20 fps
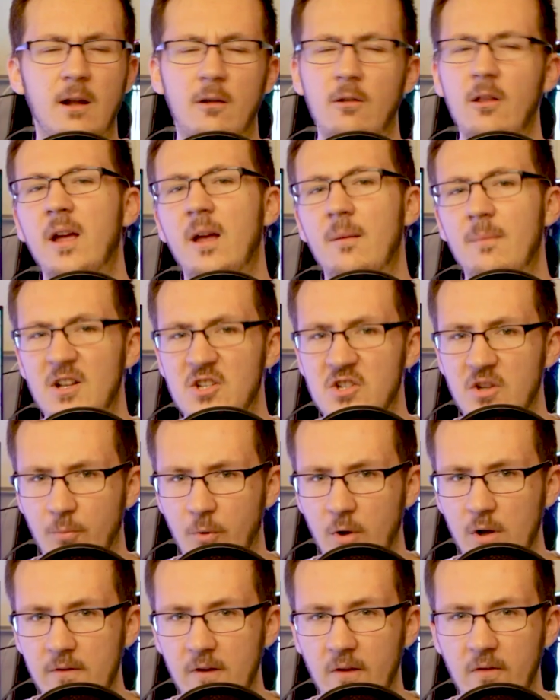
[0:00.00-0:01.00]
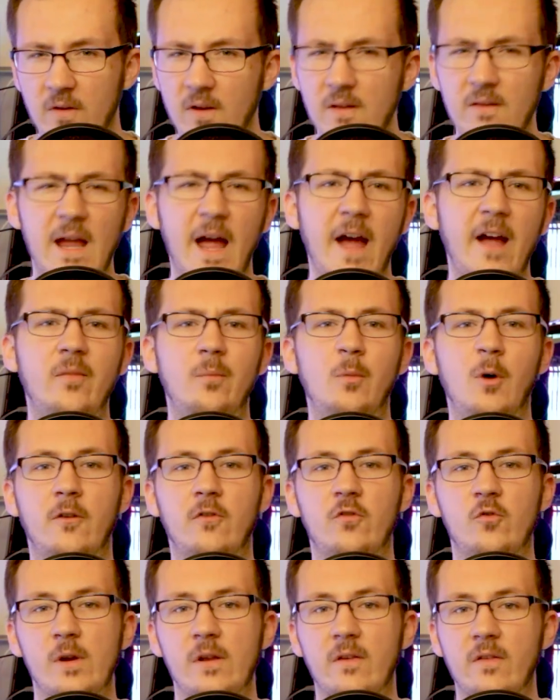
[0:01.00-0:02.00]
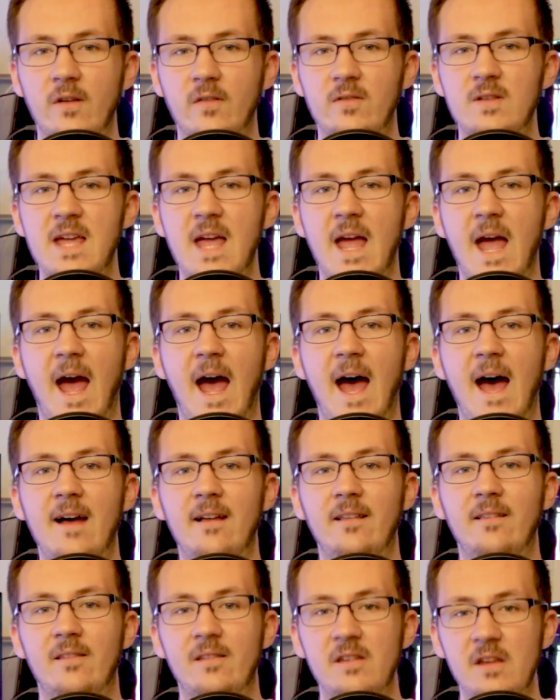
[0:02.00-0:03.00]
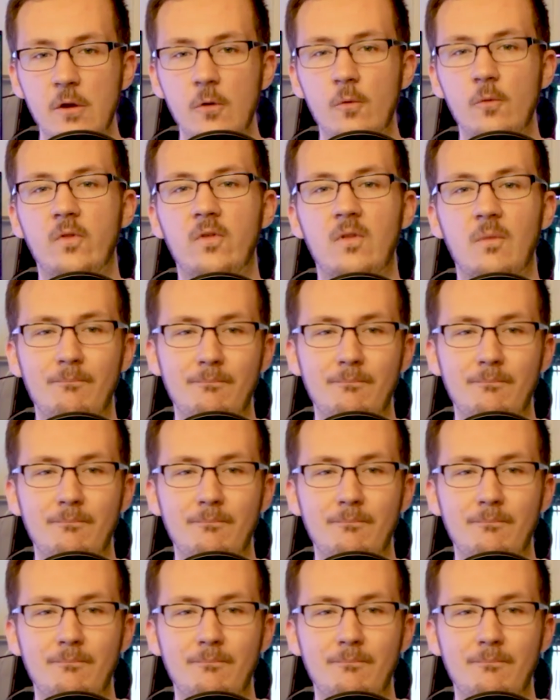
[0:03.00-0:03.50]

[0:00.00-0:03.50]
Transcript: Now, like I mentioned previously, the Xbox 360 has used